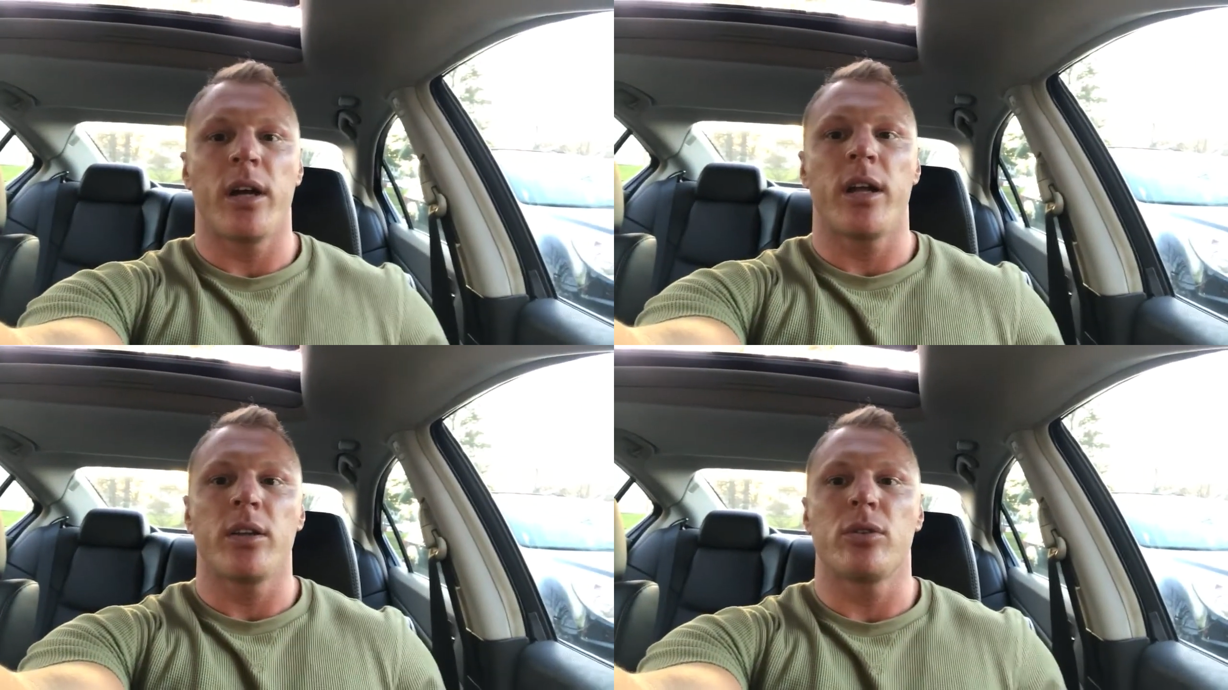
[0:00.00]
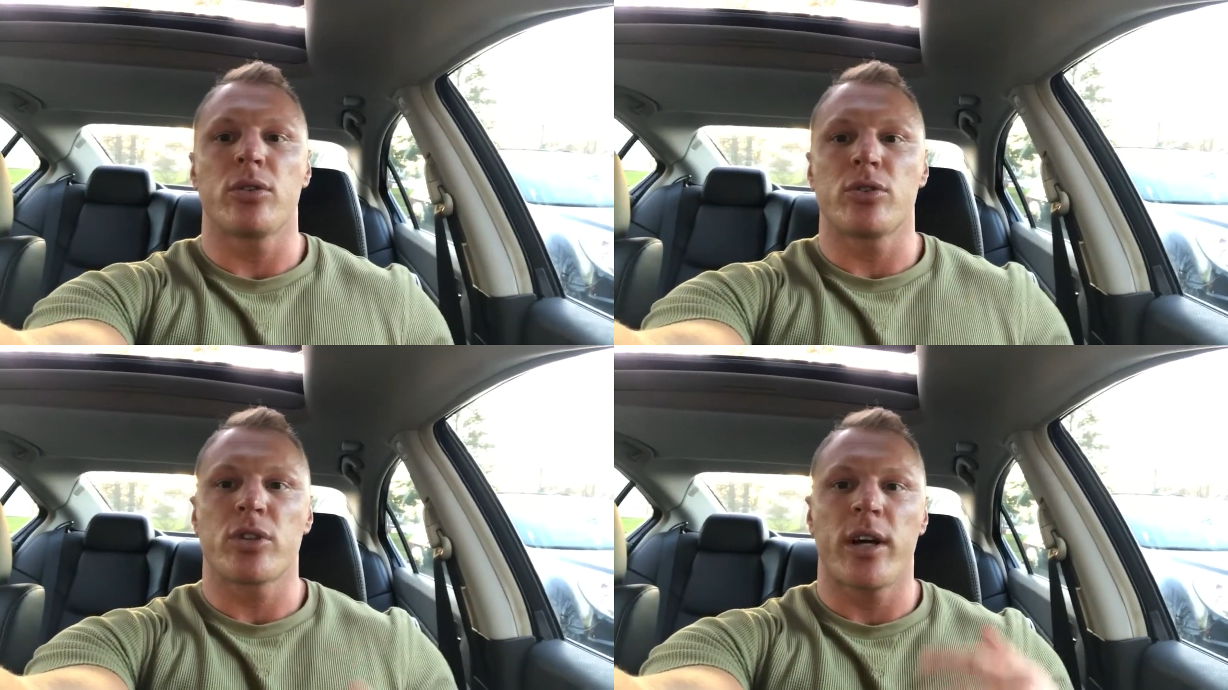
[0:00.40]
and
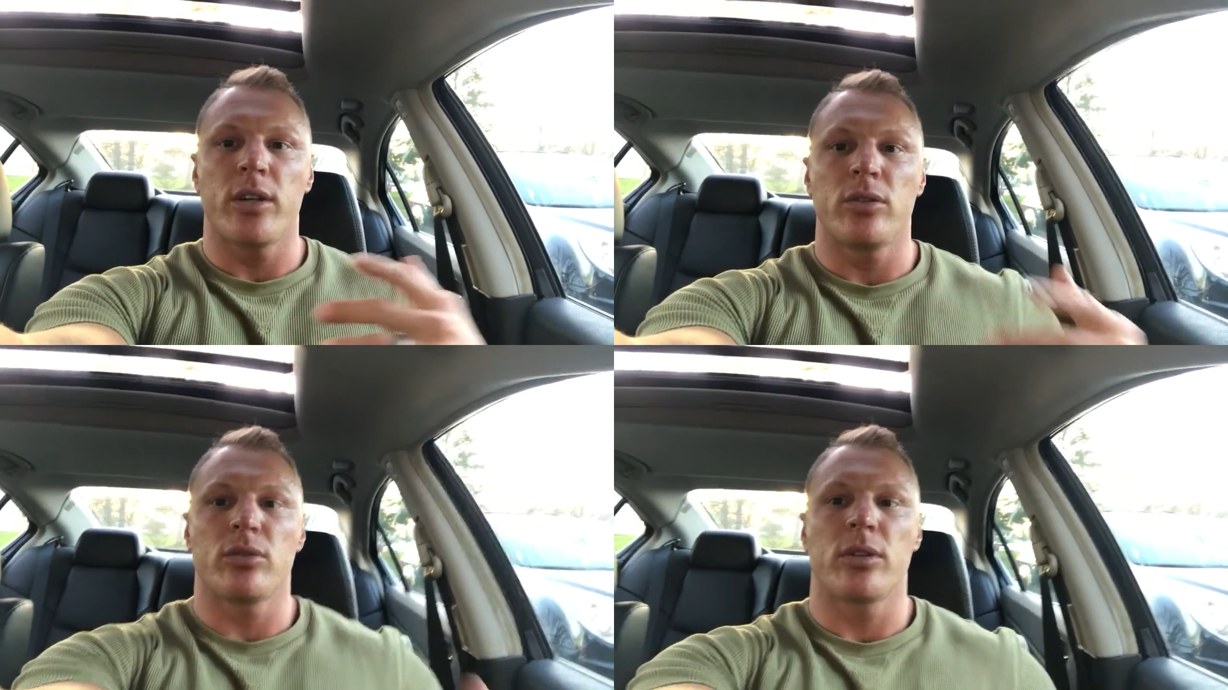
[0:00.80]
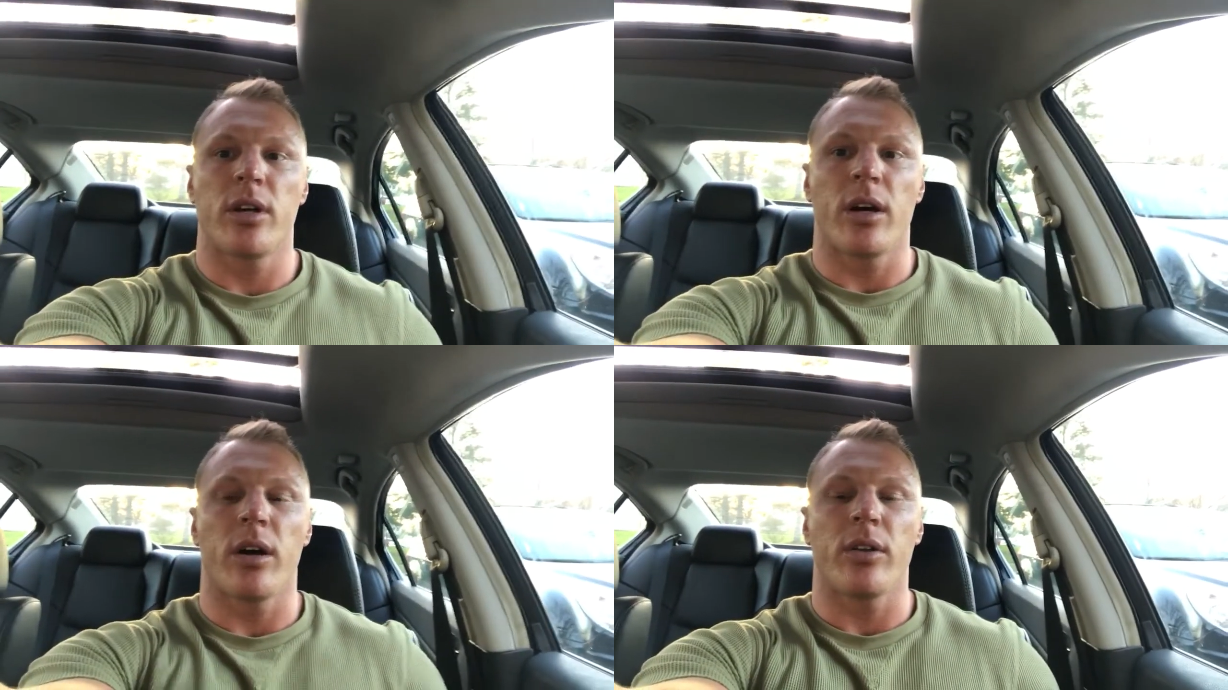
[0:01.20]
you're trying to
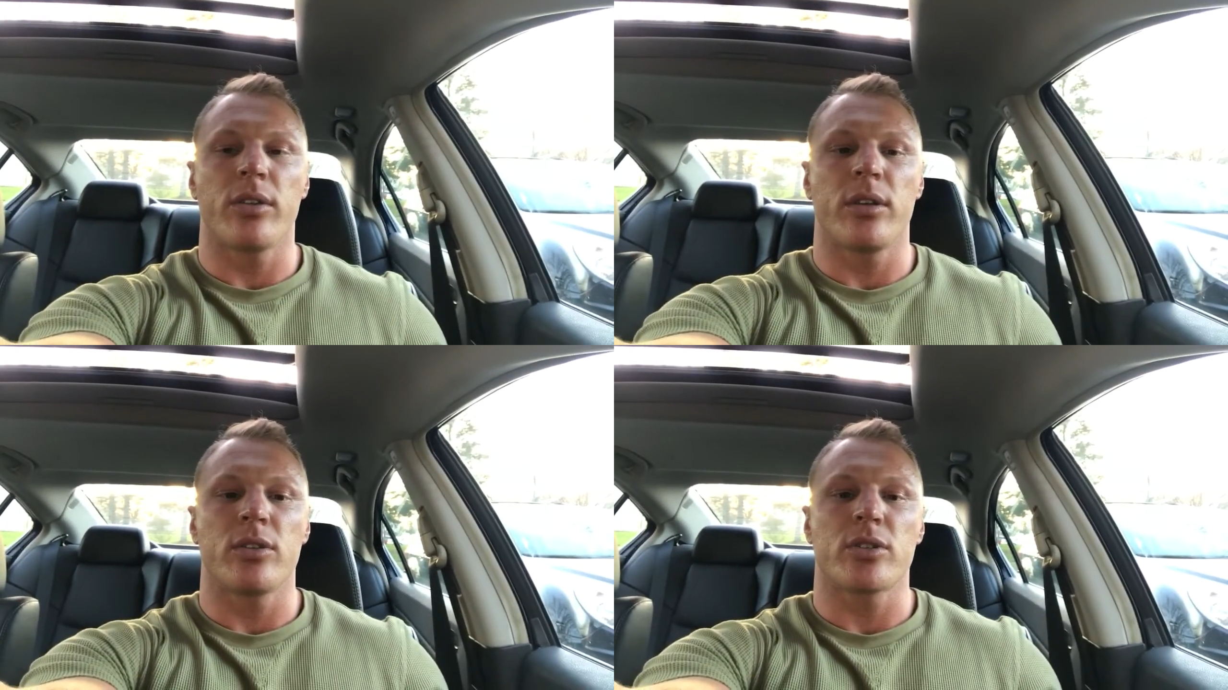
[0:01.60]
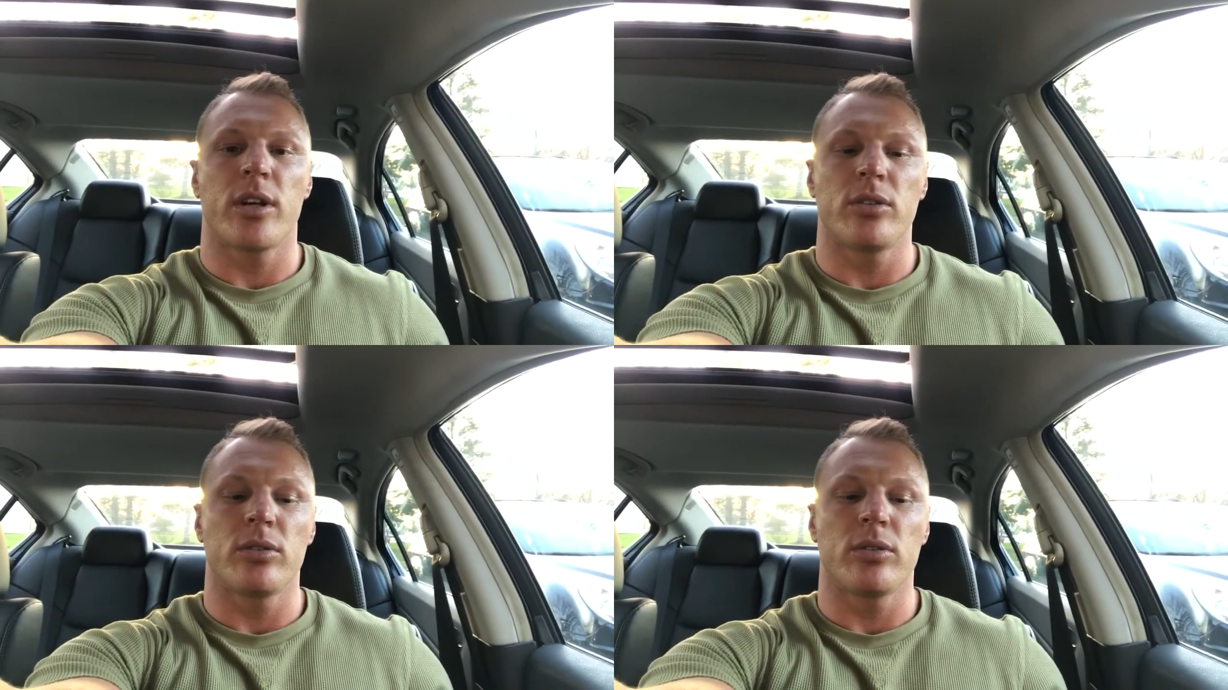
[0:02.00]
get healthy and trying